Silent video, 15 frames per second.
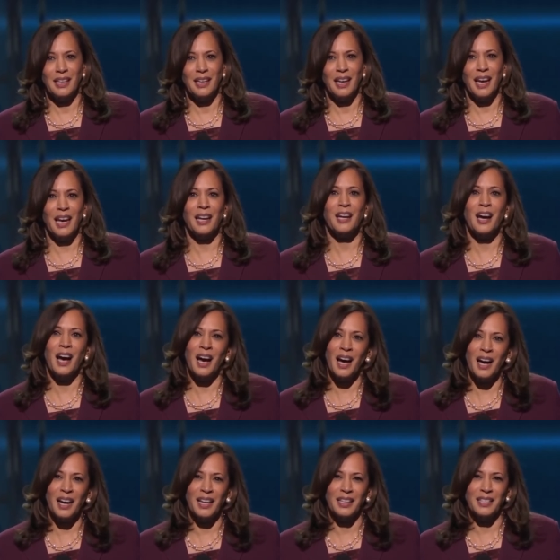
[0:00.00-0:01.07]
and
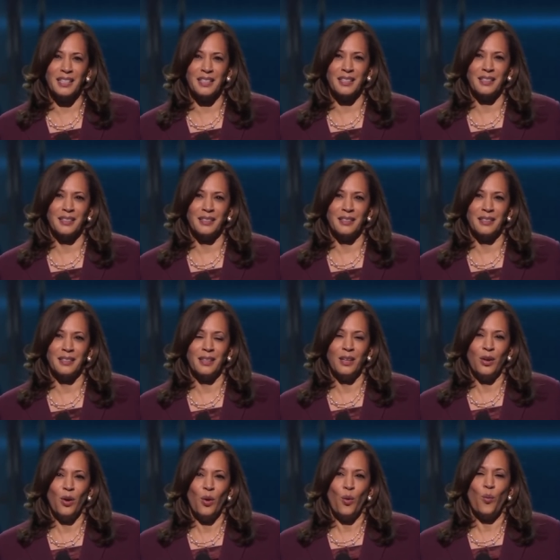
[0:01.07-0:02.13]
kind,
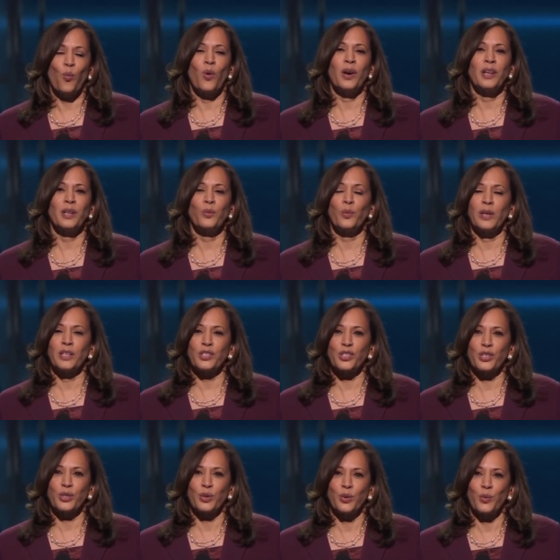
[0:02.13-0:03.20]
one in which
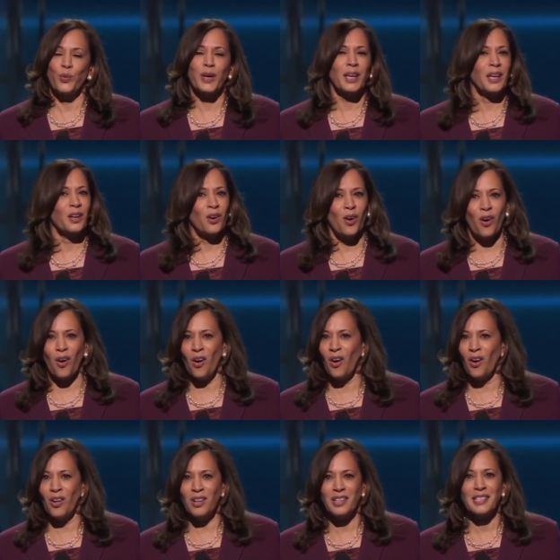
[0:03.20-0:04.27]
we can
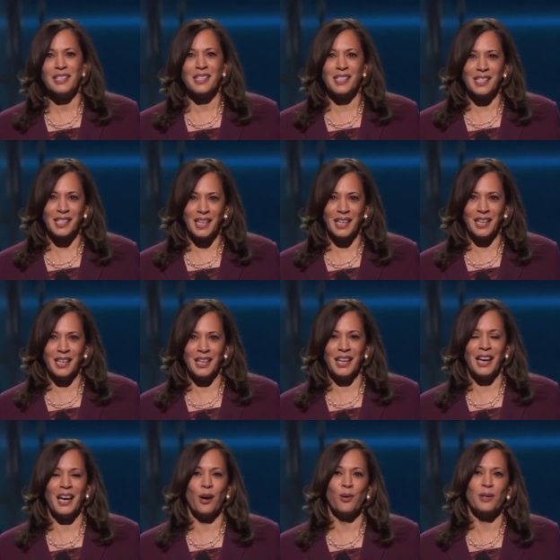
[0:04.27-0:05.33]
all see
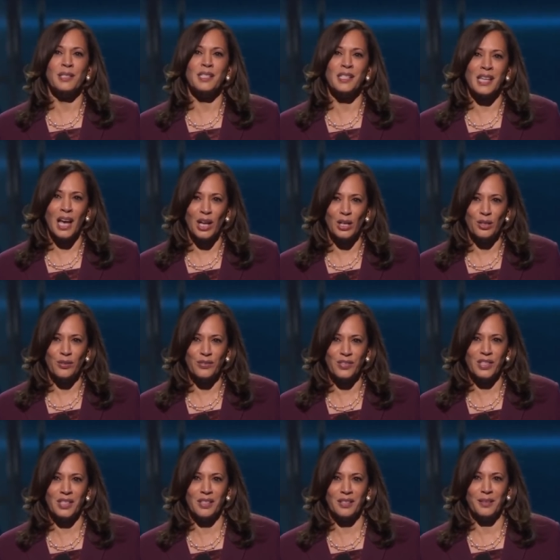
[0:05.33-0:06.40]

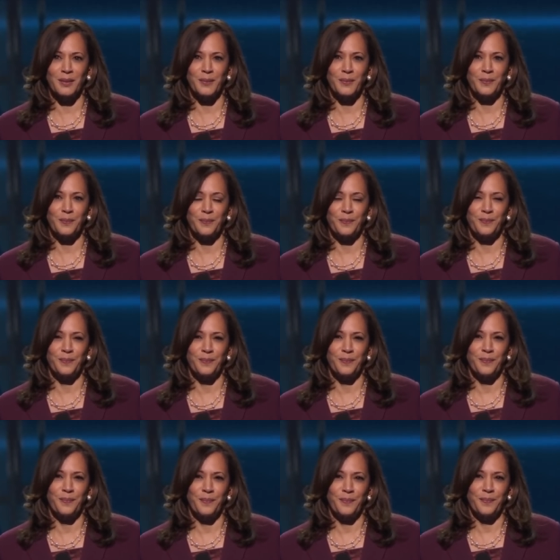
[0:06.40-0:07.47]
ourselves.
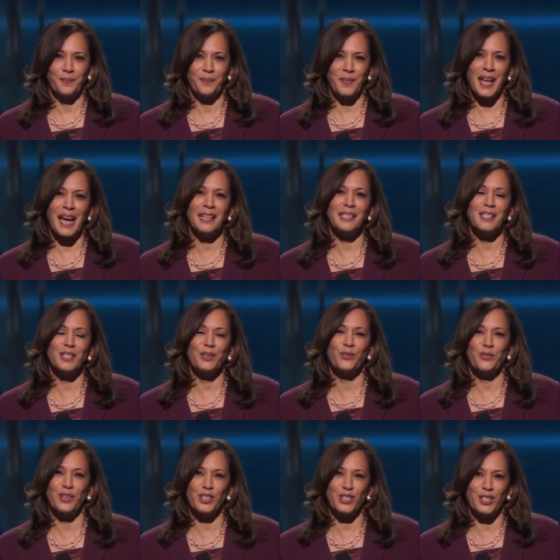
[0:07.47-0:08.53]
That's the
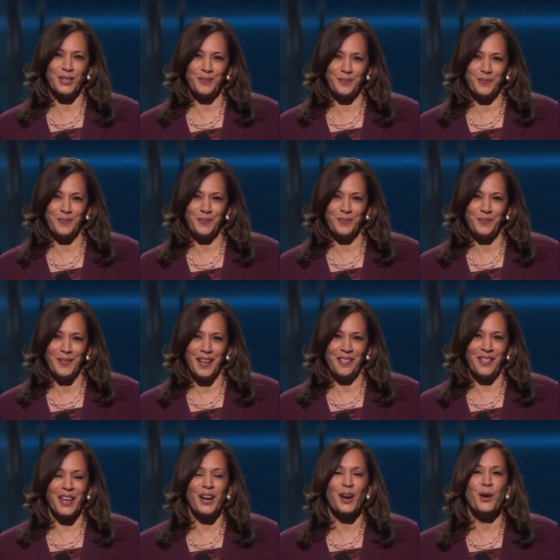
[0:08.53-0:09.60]
vision
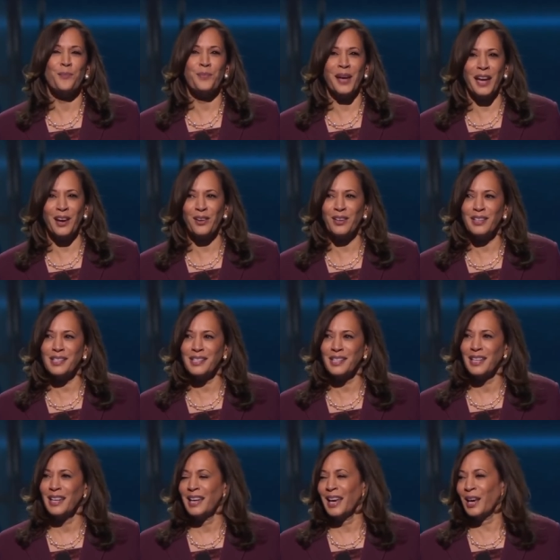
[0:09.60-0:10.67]
that our parents
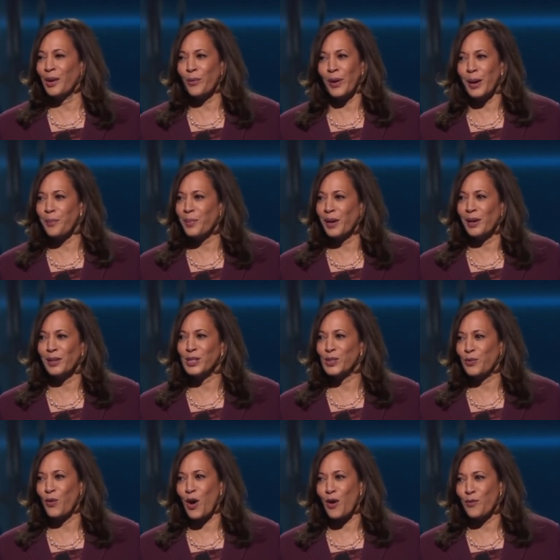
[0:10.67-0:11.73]
and grandparents
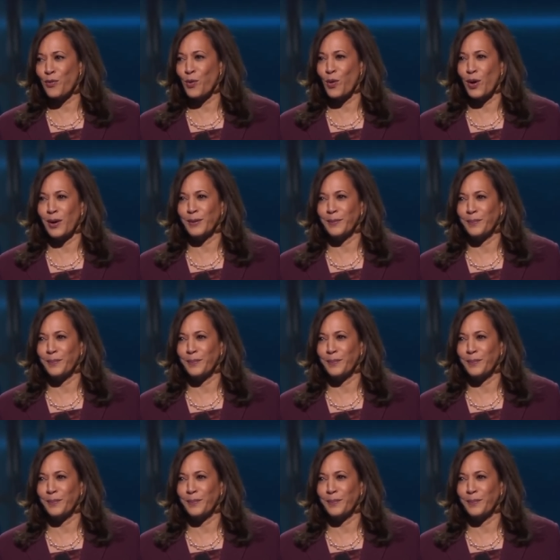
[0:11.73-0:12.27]
fought for,